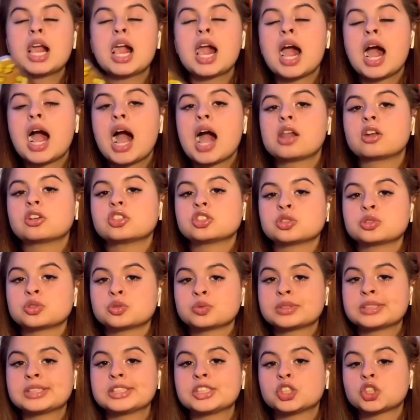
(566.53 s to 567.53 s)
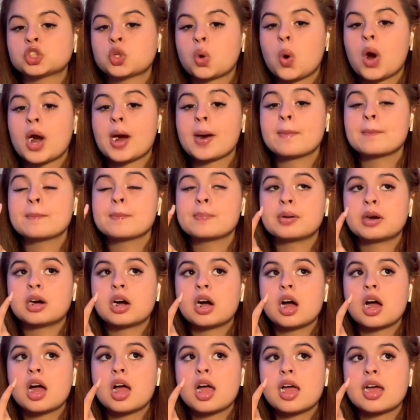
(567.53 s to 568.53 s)
and this was really short
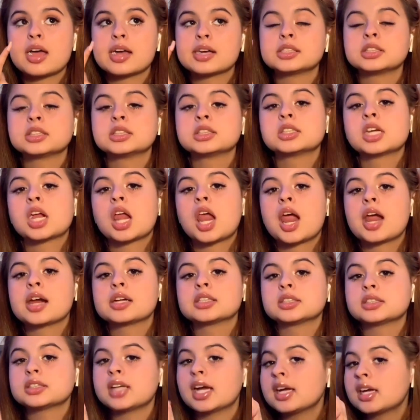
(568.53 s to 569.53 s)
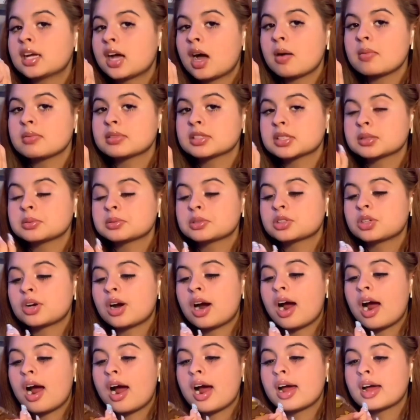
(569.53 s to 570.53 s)
but like comment
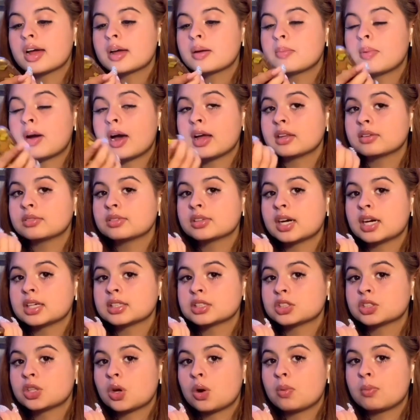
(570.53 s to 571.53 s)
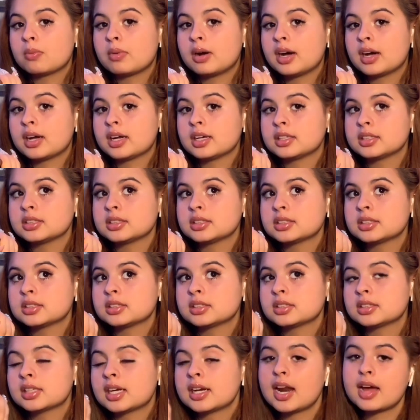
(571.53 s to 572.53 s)
subscribe i love you guys so
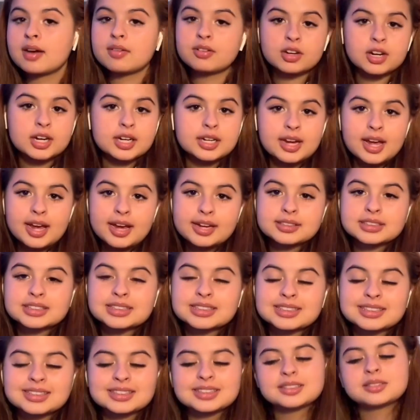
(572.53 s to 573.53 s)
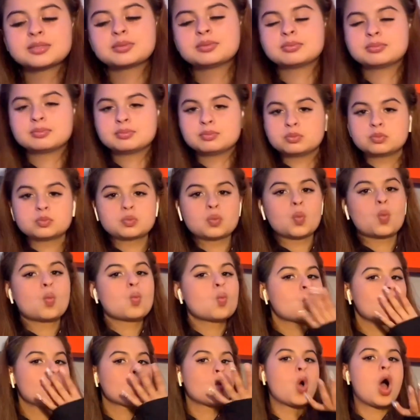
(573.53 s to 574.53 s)
much and have a great day
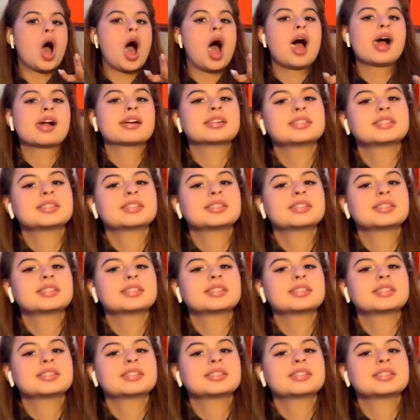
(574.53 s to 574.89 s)
Mwah.